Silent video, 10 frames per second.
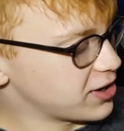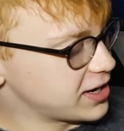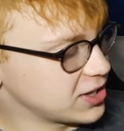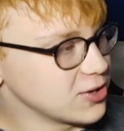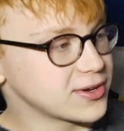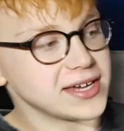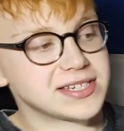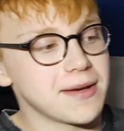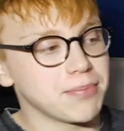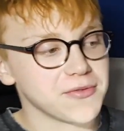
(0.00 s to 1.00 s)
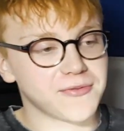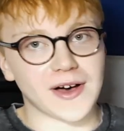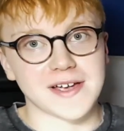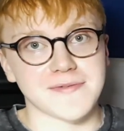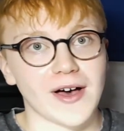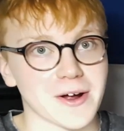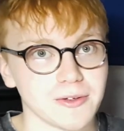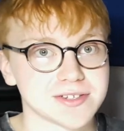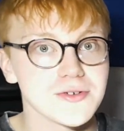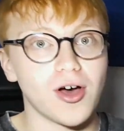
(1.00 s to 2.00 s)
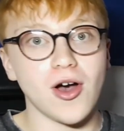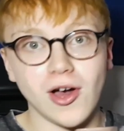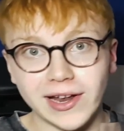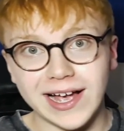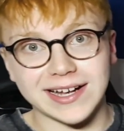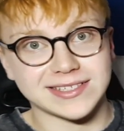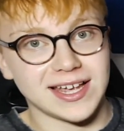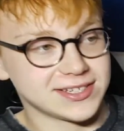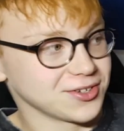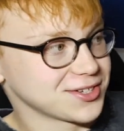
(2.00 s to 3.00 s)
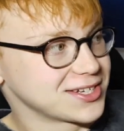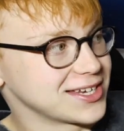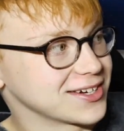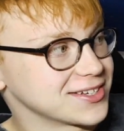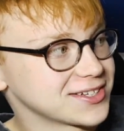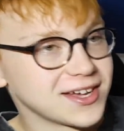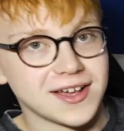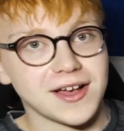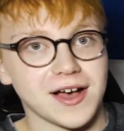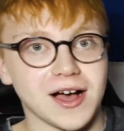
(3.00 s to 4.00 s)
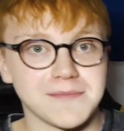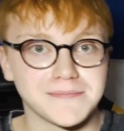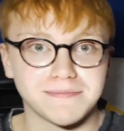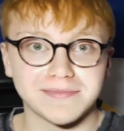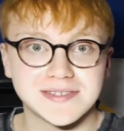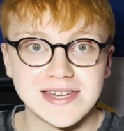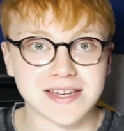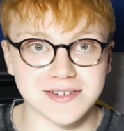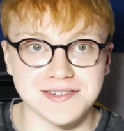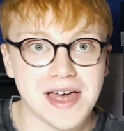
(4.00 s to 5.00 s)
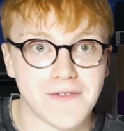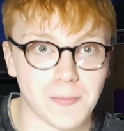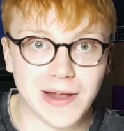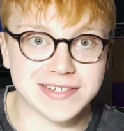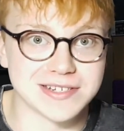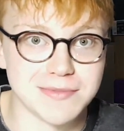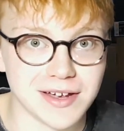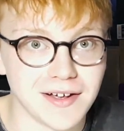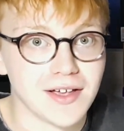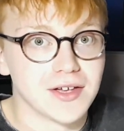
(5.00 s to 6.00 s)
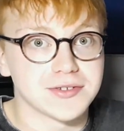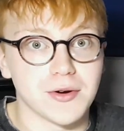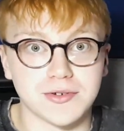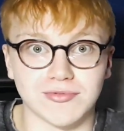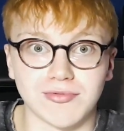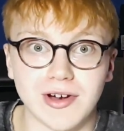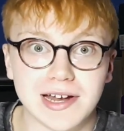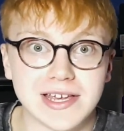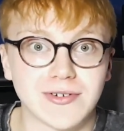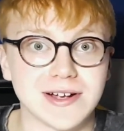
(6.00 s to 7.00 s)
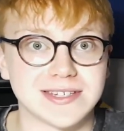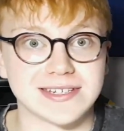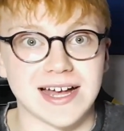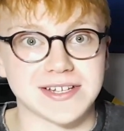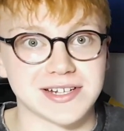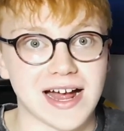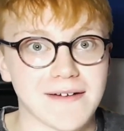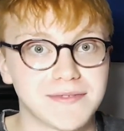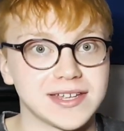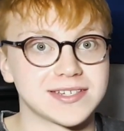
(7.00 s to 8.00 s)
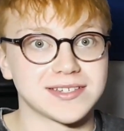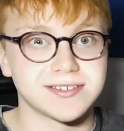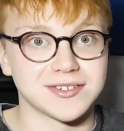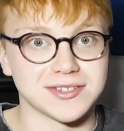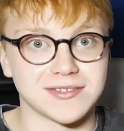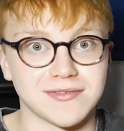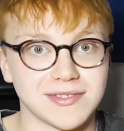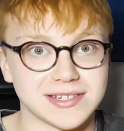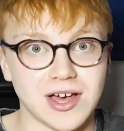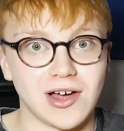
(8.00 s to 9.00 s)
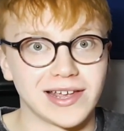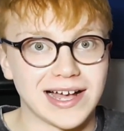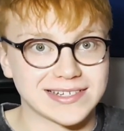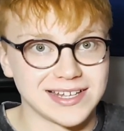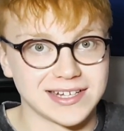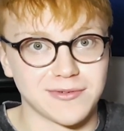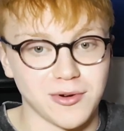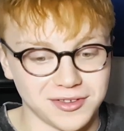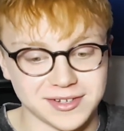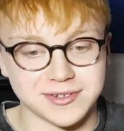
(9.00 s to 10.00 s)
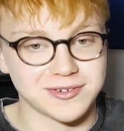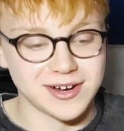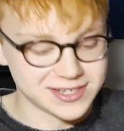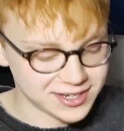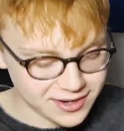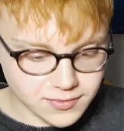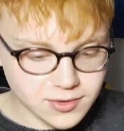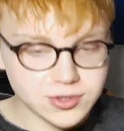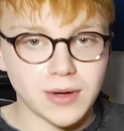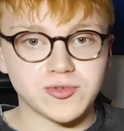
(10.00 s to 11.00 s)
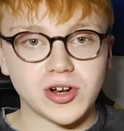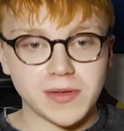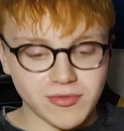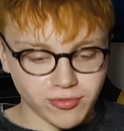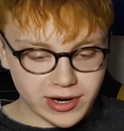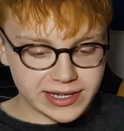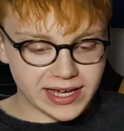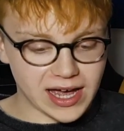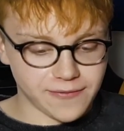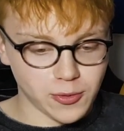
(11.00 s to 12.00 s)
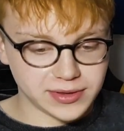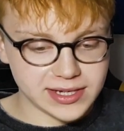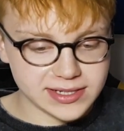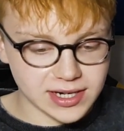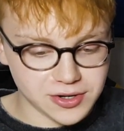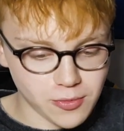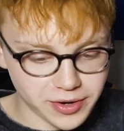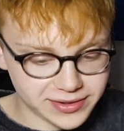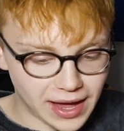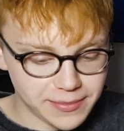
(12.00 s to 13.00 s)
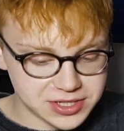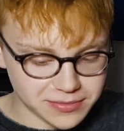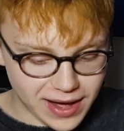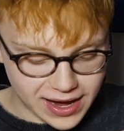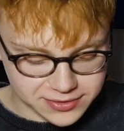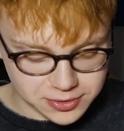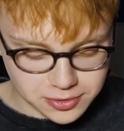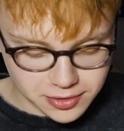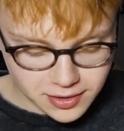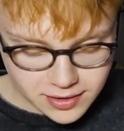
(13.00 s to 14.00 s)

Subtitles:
it in a UK 10.5. I got this on early access on Sneakers. Sneakers never blesses me, so it was really crazy to actually have this early access for once. It was crazy. So I'm trying to be really careful with these. I don't want to damage them at all,